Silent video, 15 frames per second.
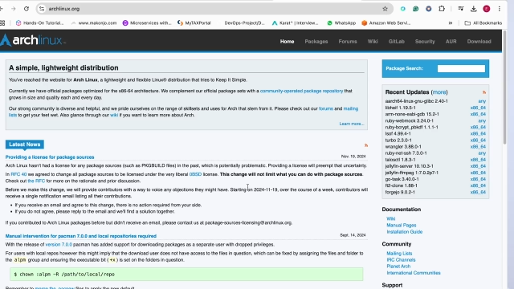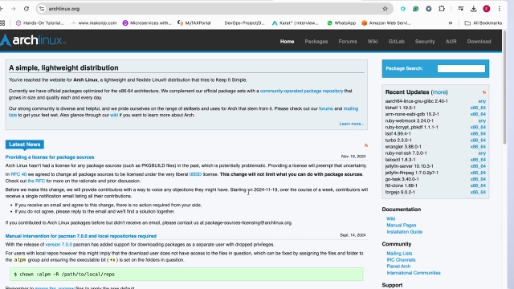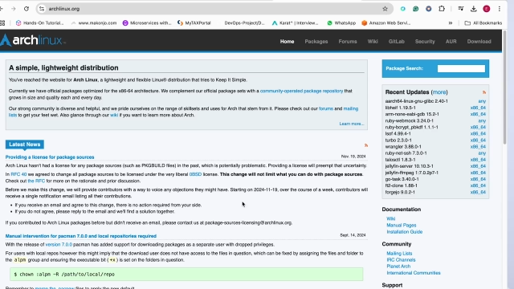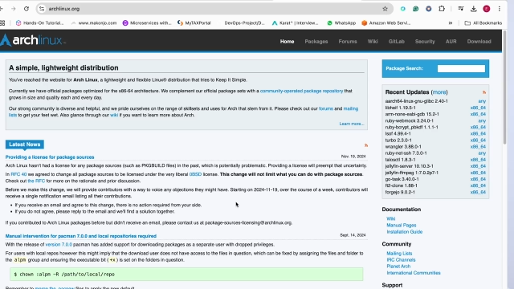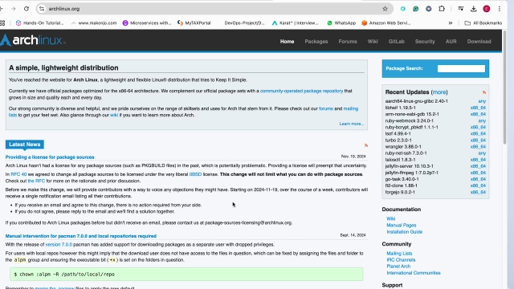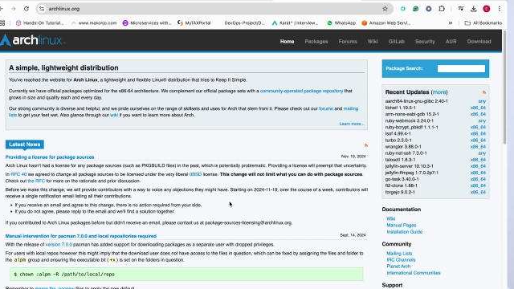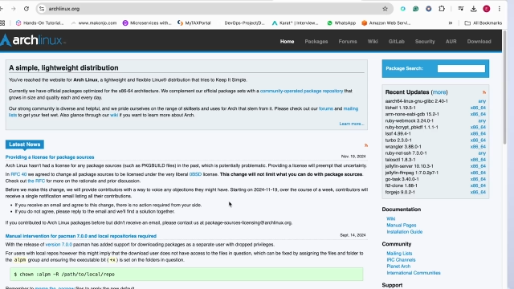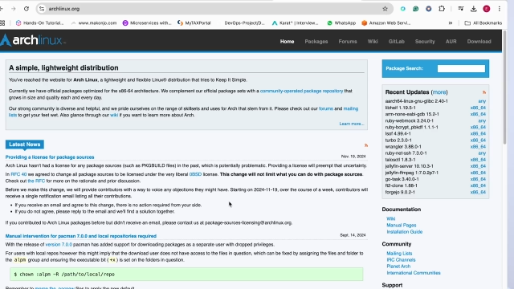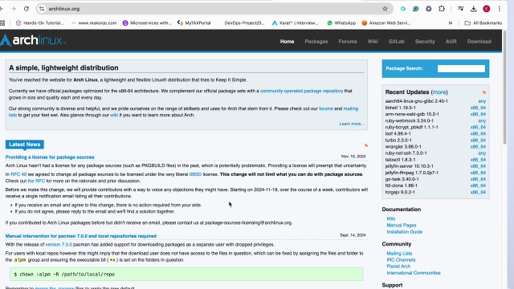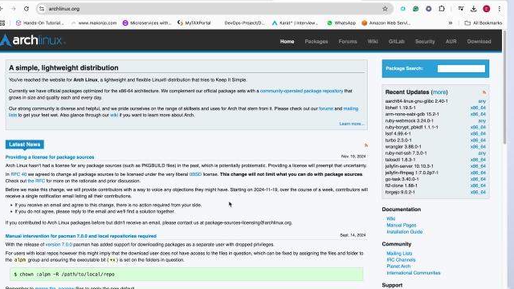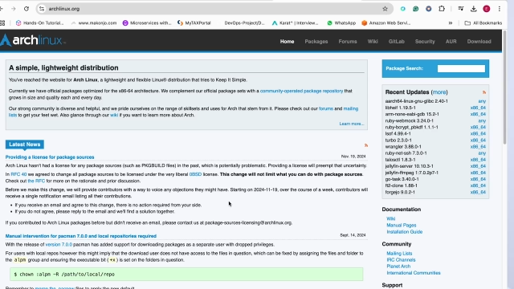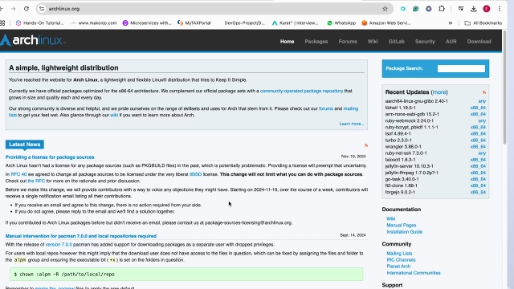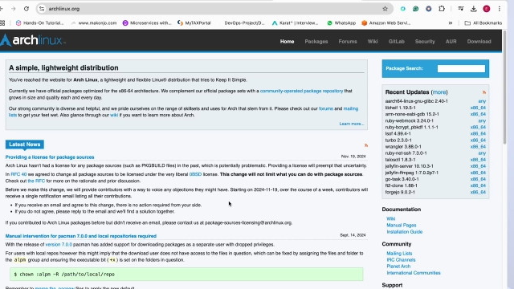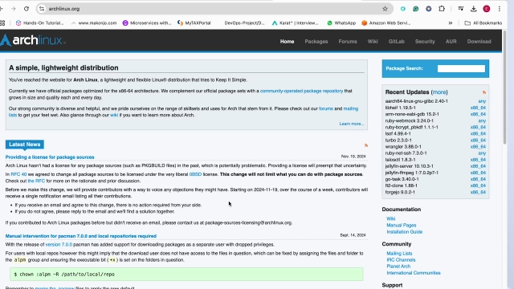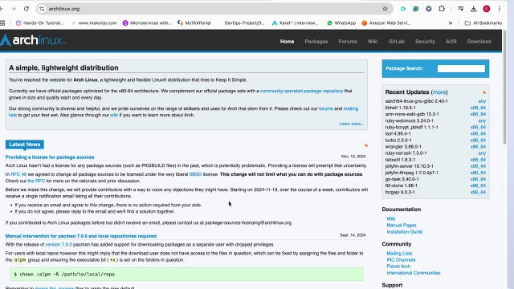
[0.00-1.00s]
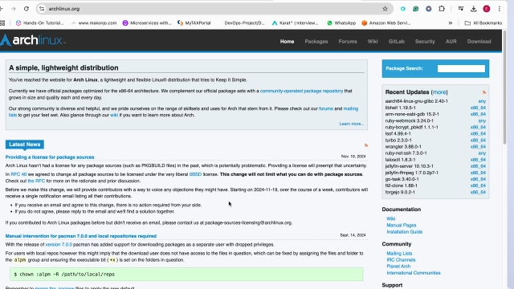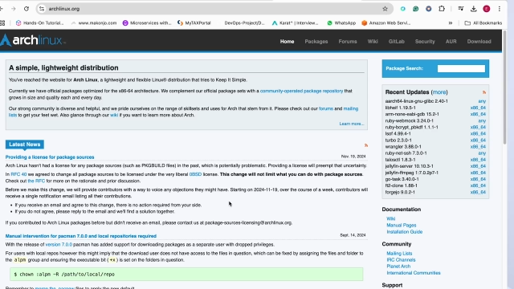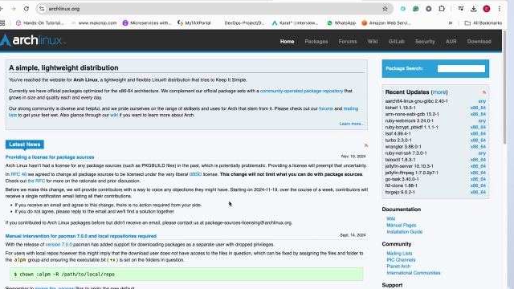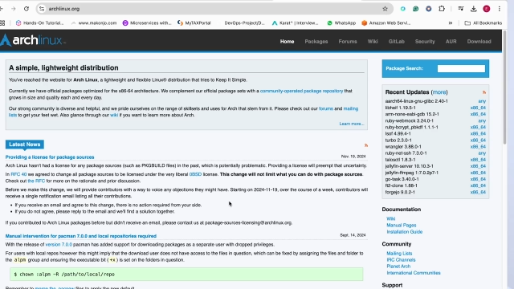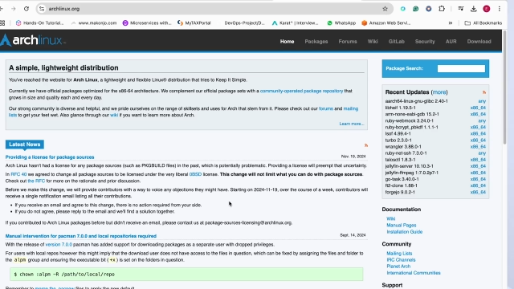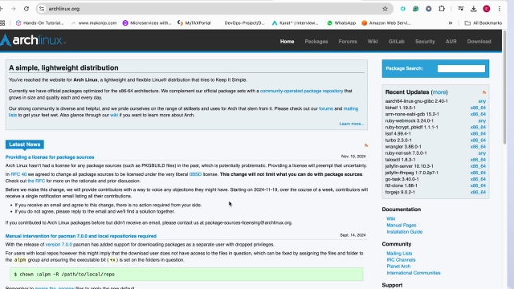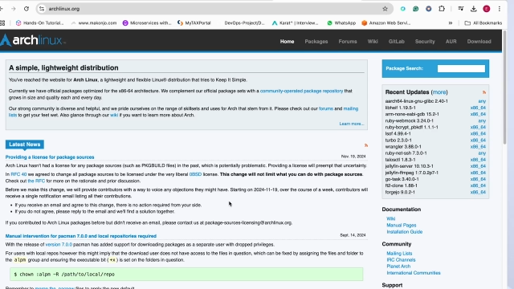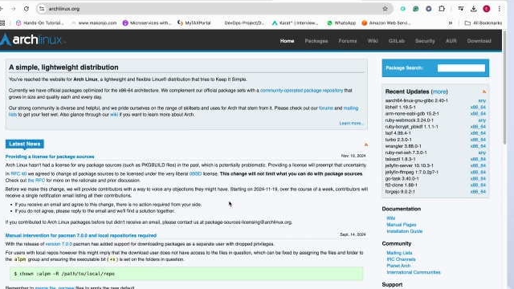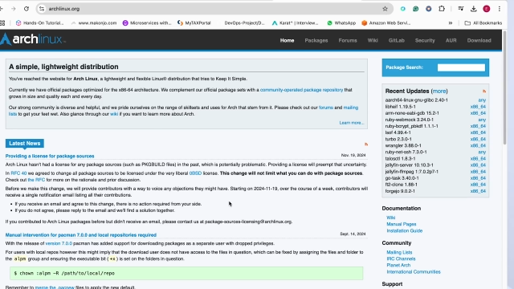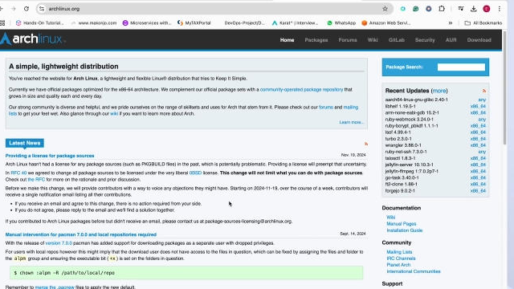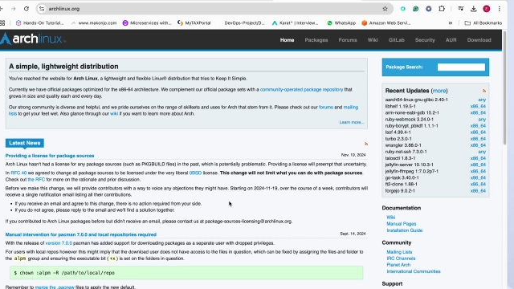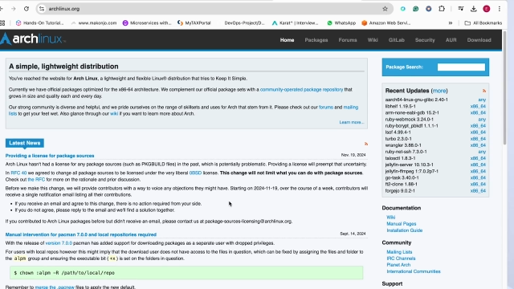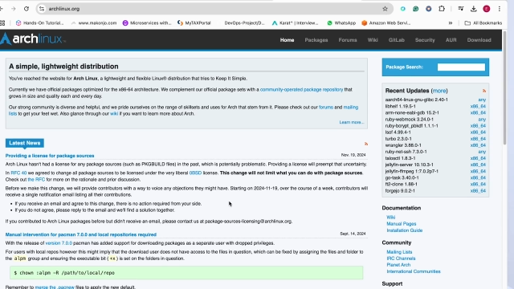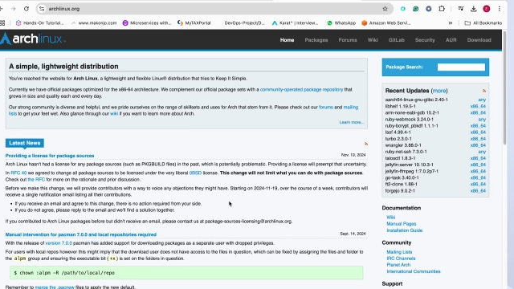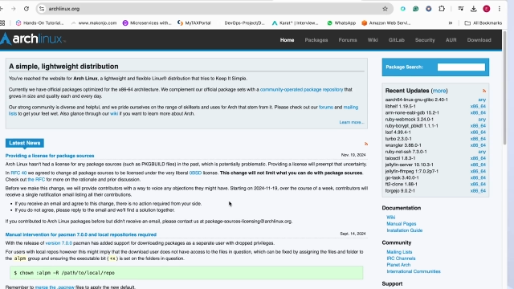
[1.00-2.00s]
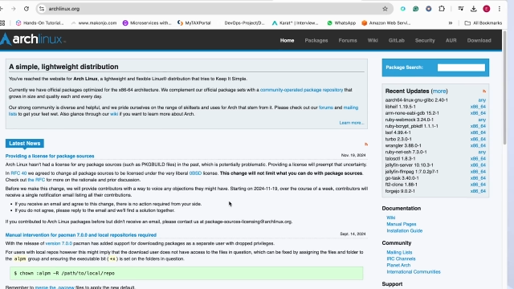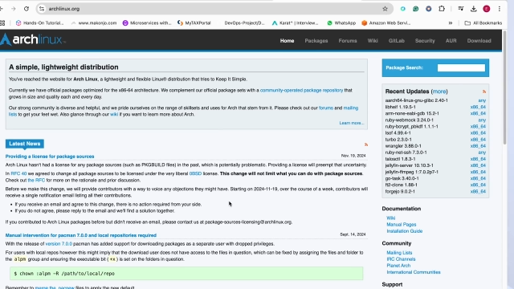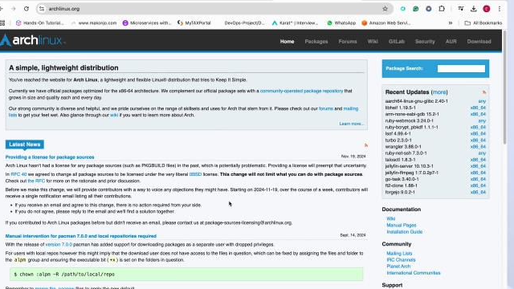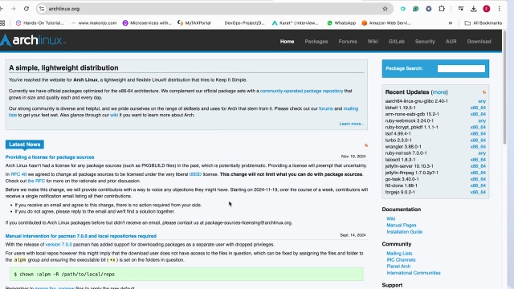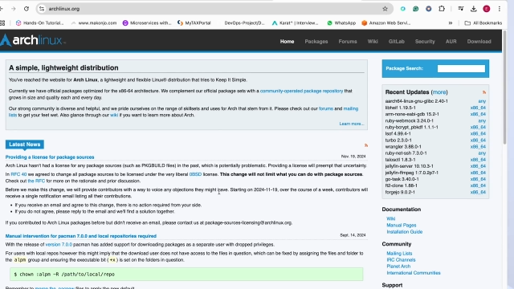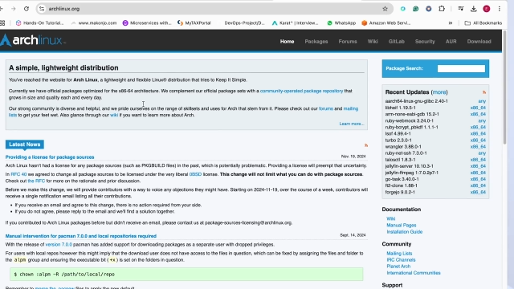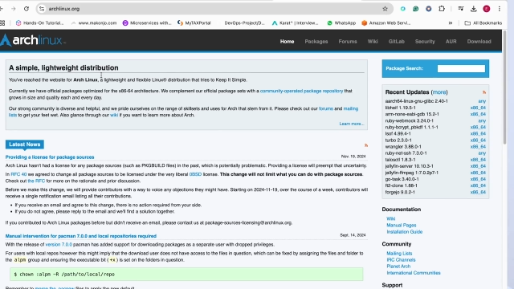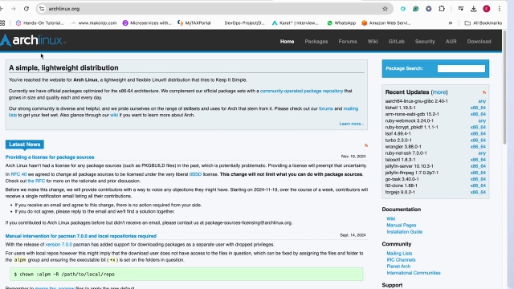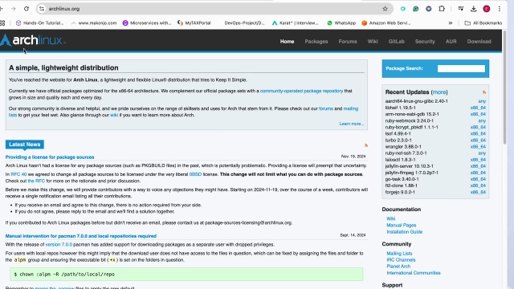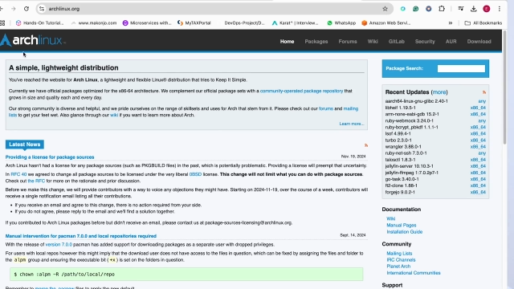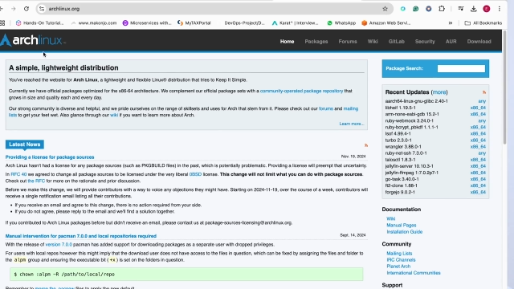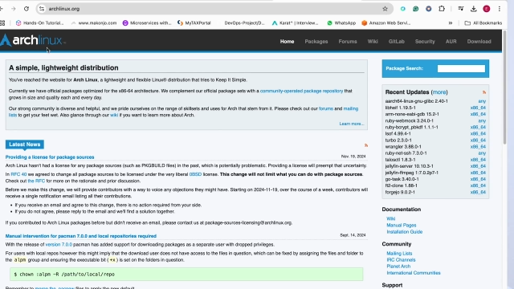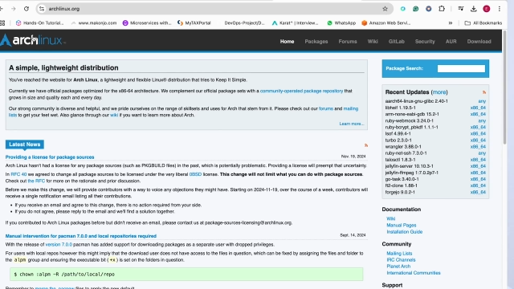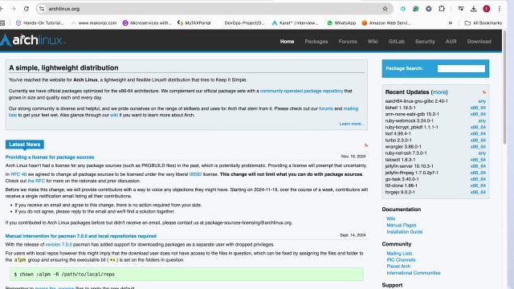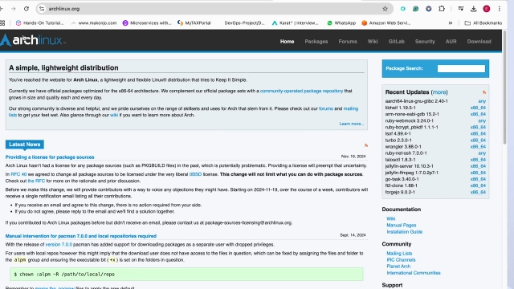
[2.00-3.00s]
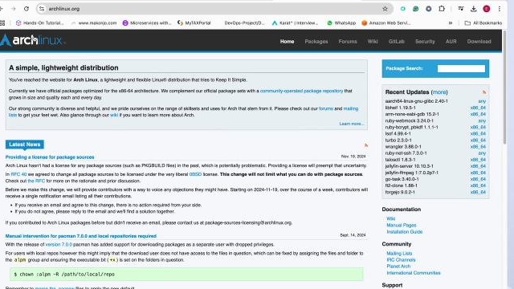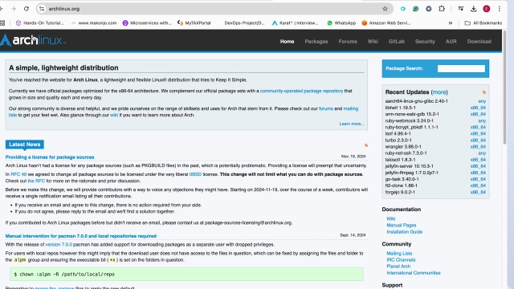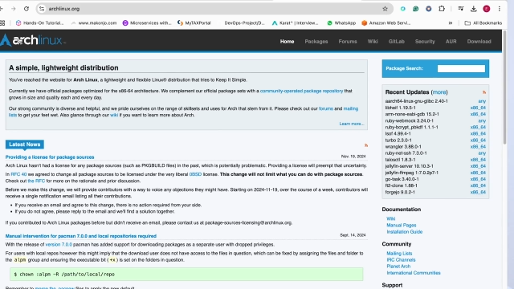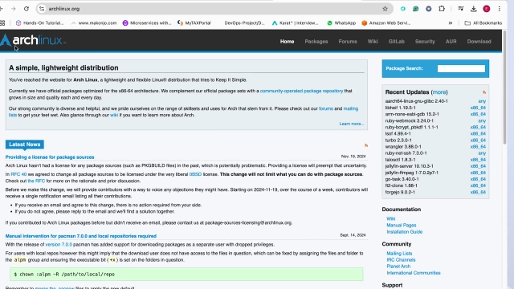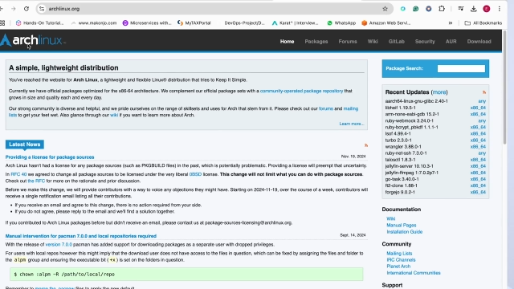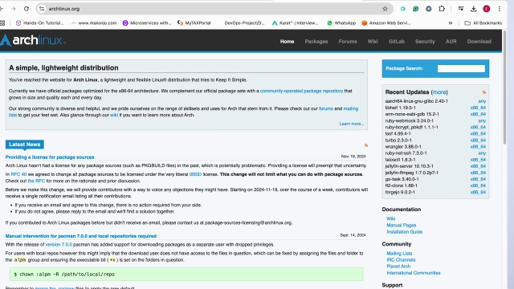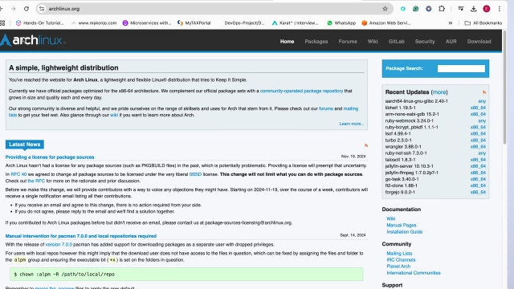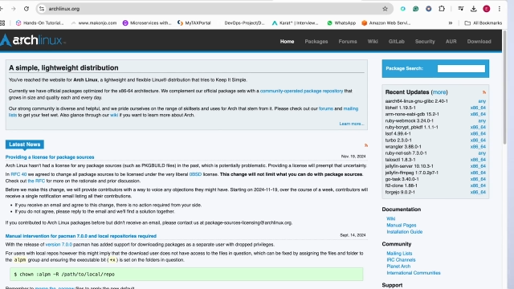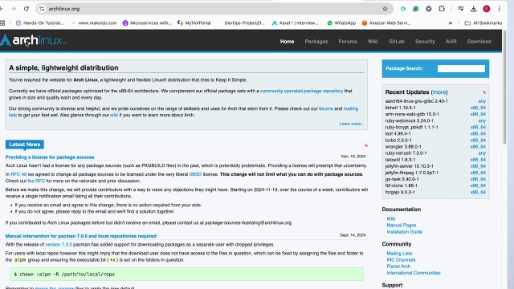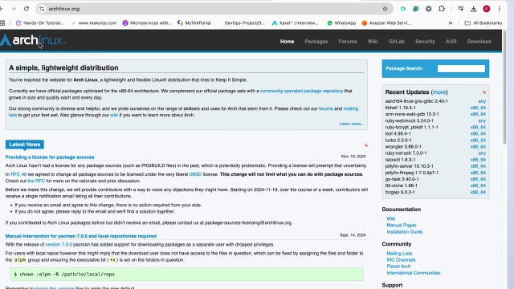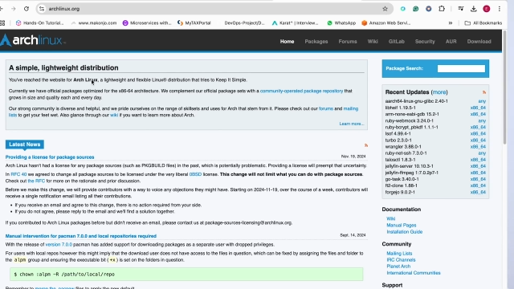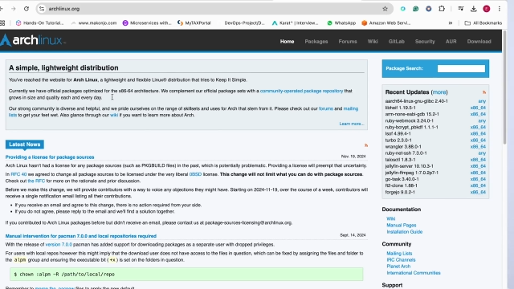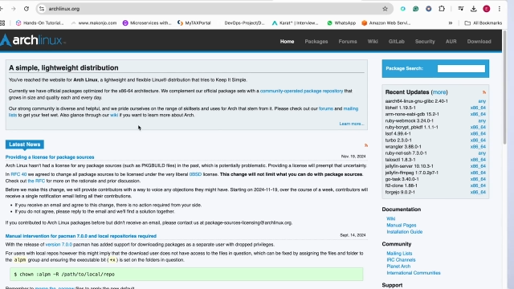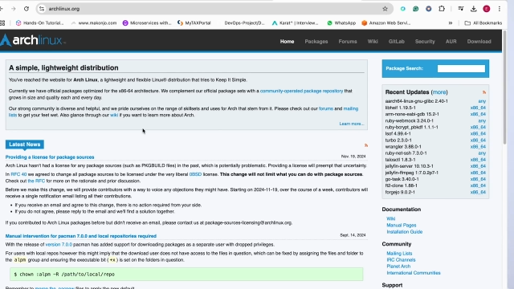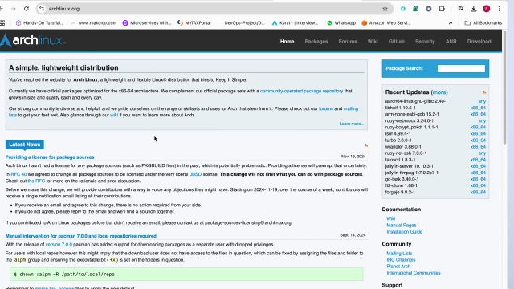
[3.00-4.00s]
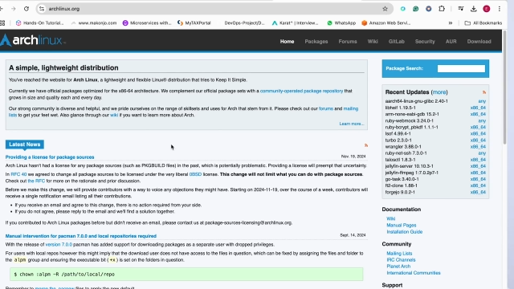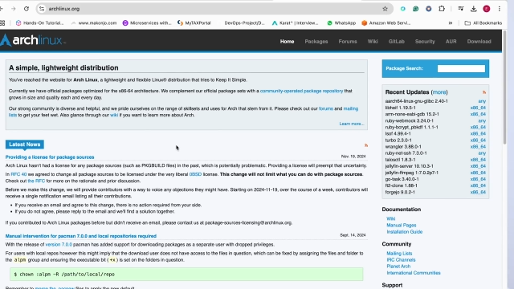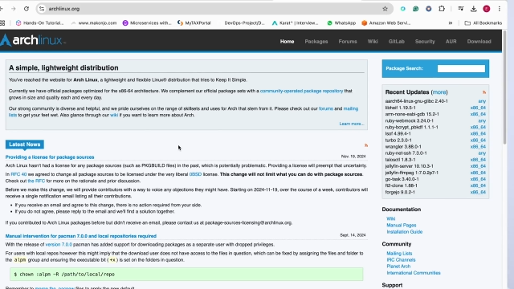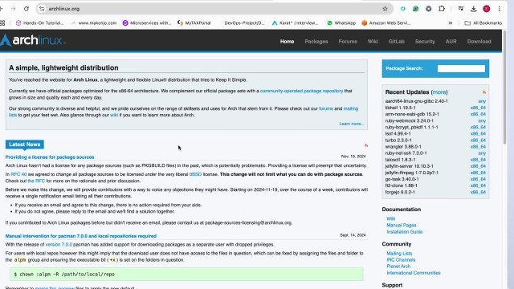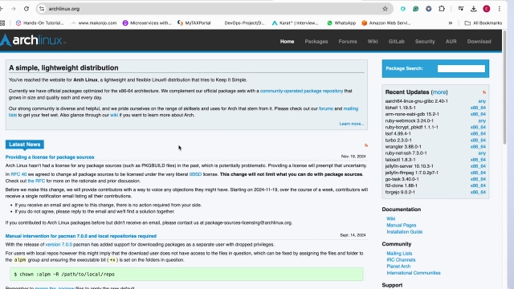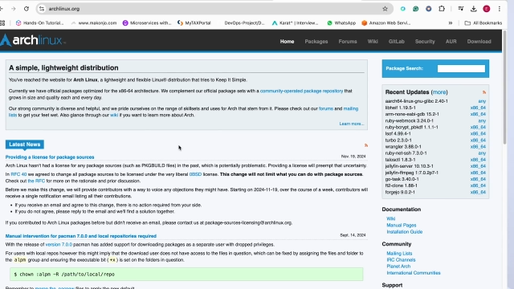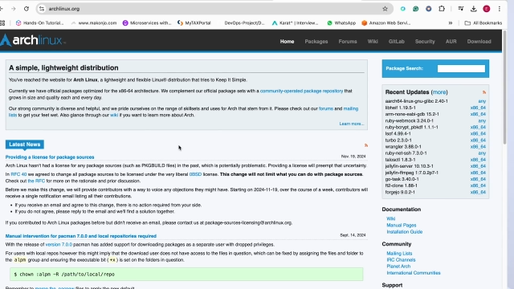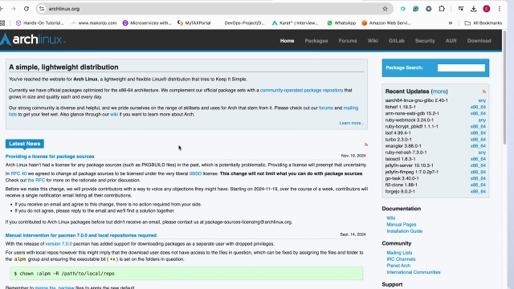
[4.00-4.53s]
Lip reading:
No face is visible, so there are no lips to read.